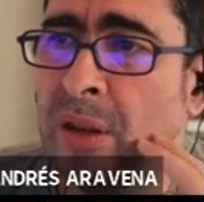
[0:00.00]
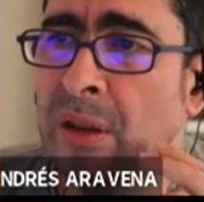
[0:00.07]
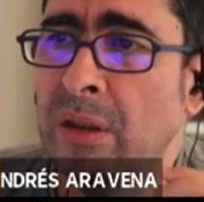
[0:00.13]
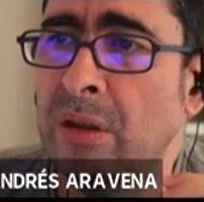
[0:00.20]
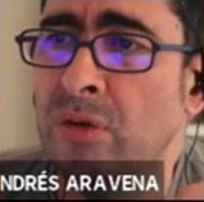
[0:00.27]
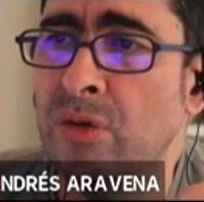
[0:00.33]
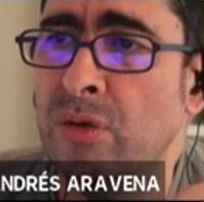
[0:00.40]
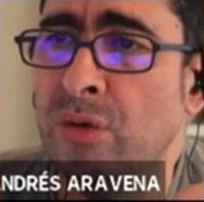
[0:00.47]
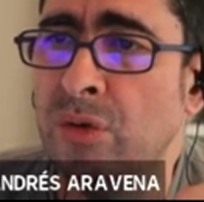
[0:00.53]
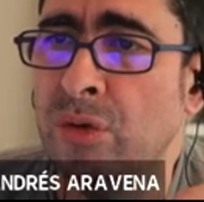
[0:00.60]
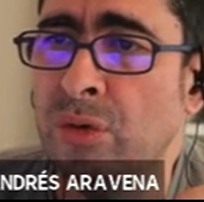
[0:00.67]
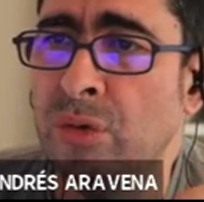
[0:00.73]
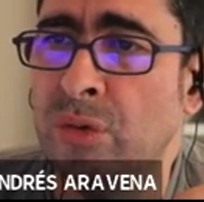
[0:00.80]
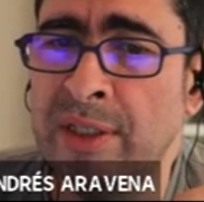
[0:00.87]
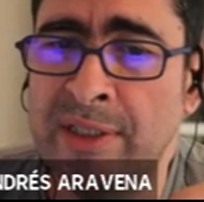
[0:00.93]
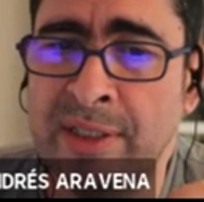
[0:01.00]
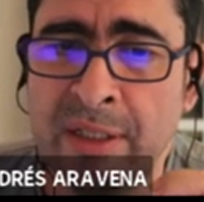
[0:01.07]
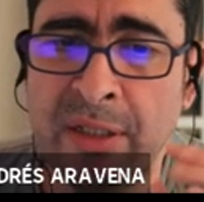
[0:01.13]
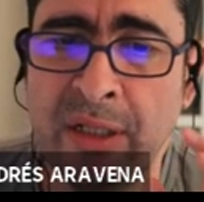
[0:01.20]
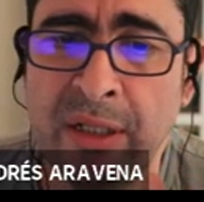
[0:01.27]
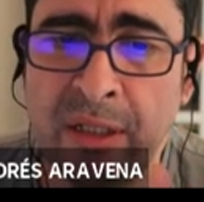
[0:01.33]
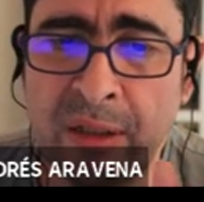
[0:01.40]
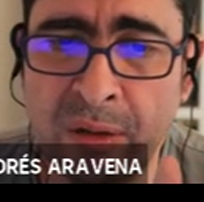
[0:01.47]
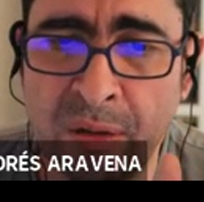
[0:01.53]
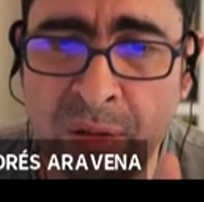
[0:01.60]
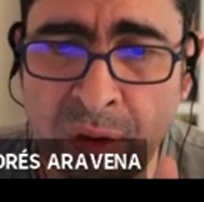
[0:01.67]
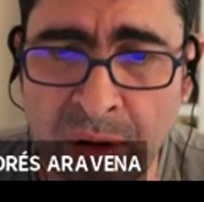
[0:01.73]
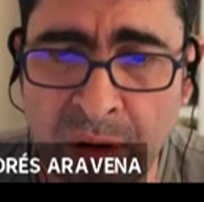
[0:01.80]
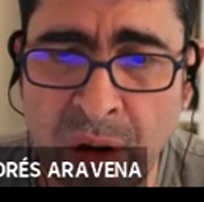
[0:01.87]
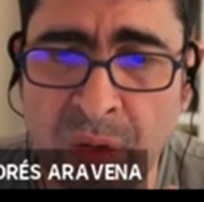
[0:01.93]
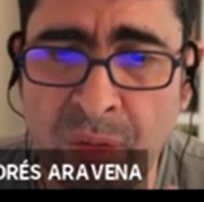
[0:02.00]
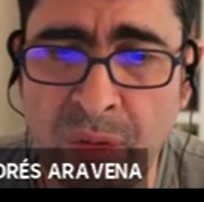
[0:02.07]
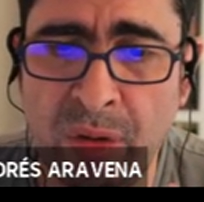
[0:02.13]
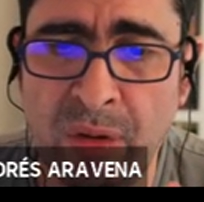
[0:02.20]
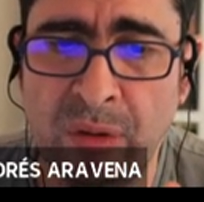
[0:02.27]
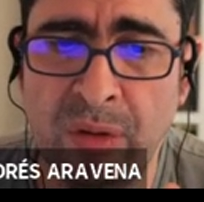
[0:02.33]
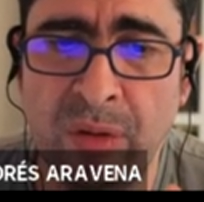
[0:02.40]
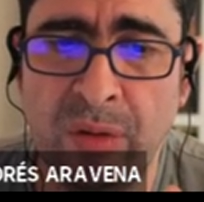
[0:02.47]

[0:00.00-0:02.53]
So you essentially count